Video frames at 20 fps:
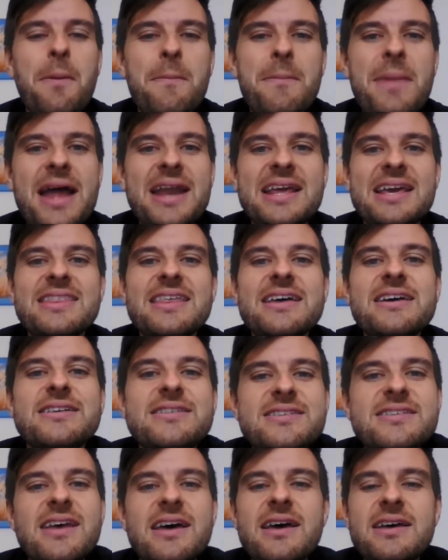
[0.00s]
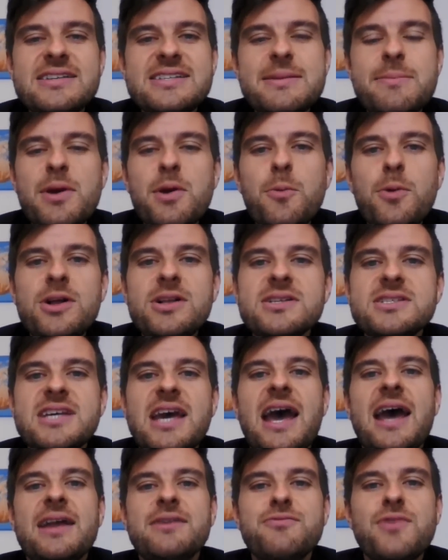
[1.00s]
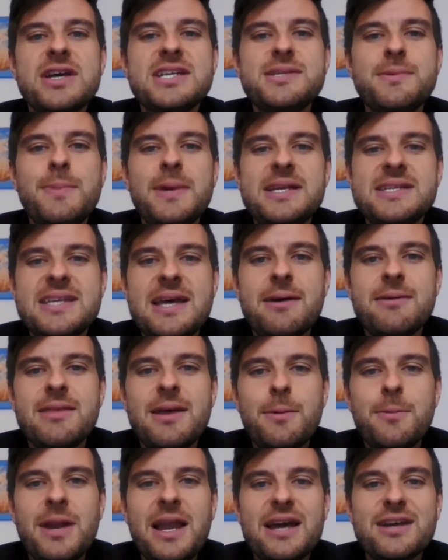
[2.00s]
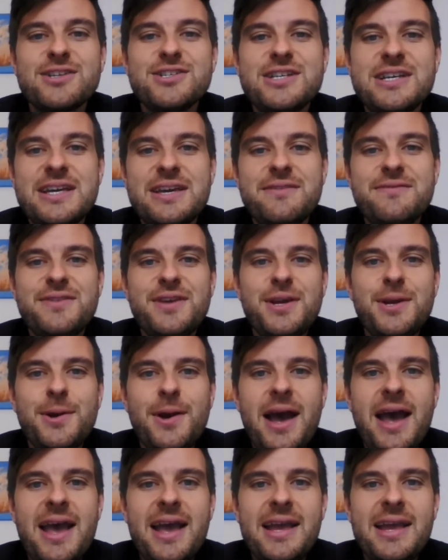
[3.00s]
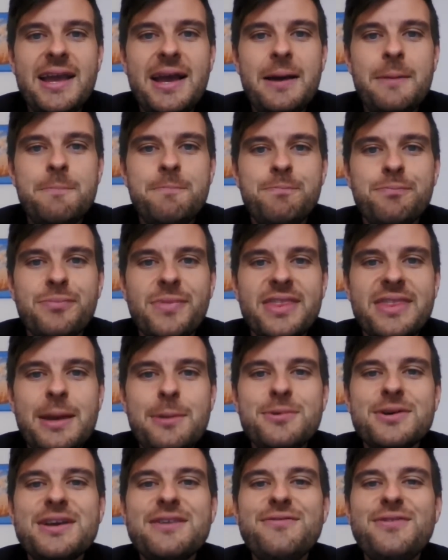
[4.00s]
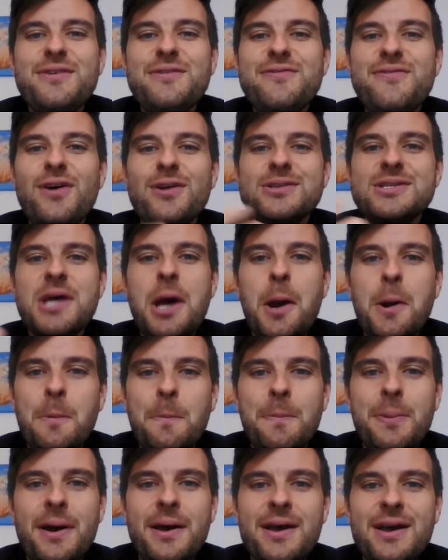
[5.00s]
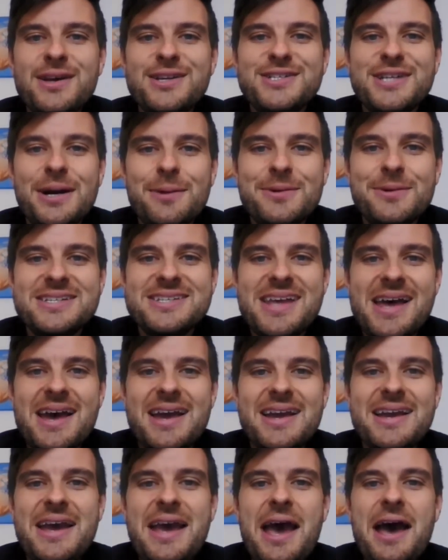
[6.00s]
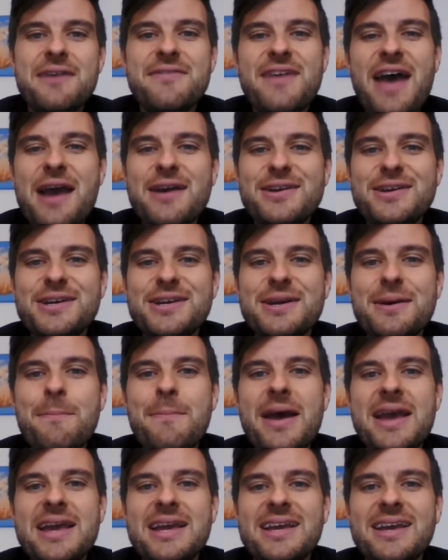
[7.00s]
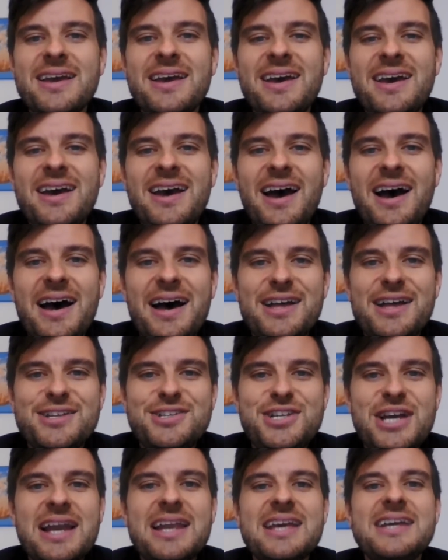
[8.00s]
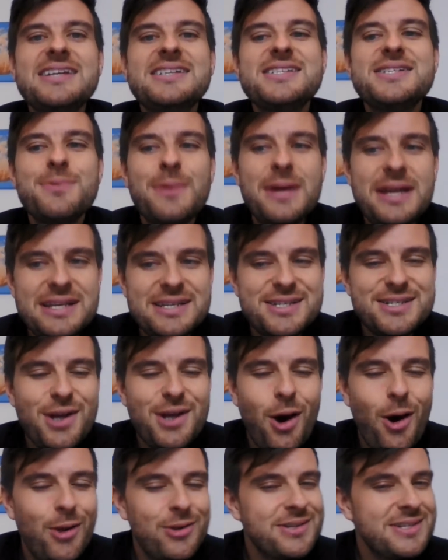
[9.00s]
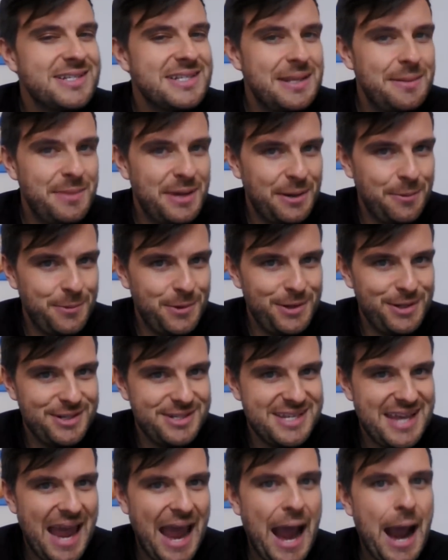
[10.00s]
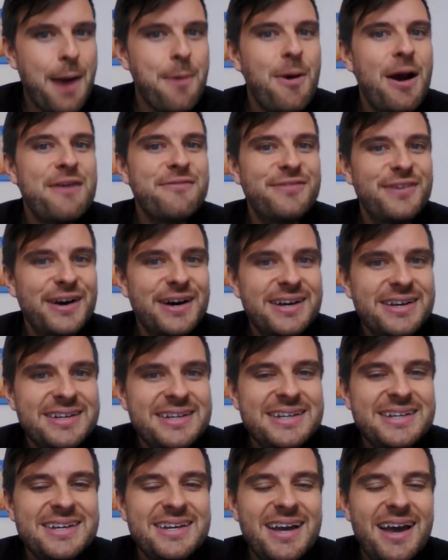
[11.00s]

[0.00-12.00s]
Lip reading: not many. There's Slimming World, and recipes out there will actually give you they will give you false hope, shall we say, of how you can make jellied sweets on Slimming World. However,